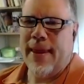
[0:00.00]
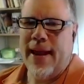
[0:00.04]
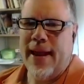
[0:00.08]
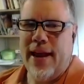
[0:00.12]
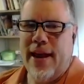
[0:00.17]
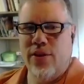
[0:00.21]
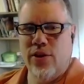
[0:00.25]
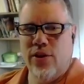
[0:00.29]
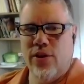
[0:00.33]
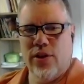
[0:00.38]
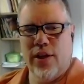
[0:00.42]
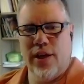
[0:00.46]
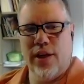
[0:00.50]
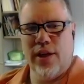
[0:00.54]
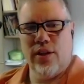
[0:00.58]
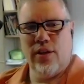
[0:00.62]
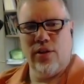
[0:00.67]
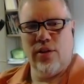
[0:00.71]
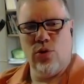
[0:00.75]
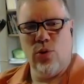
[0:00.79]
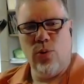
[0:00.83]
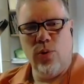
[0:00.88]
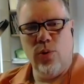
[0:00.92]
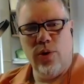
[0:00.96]
And there's
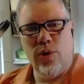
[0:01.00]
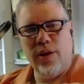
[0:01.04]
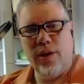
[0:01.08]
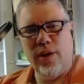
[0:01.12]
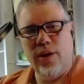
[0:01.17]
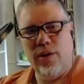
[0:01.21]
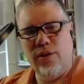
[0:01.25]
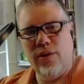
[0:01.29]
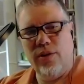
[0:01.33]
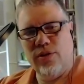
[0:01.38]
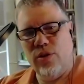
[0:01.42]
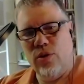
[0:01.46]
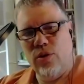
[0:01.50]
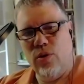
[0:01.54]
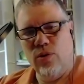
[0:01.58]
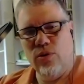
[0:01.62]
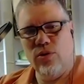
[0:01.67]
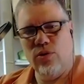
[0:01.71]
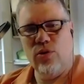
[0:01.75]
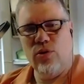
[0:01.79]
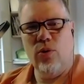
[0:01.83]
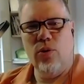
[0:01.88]
like toy, there's an old